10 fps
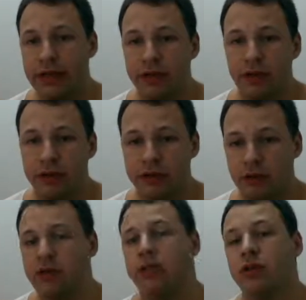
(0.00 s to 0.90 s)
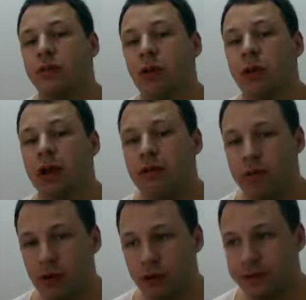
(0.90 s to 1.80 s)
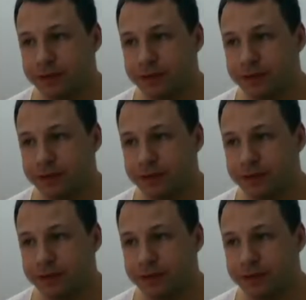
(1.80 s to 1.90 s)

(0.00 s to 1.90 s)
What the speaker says: Ingress onto your mobile phone.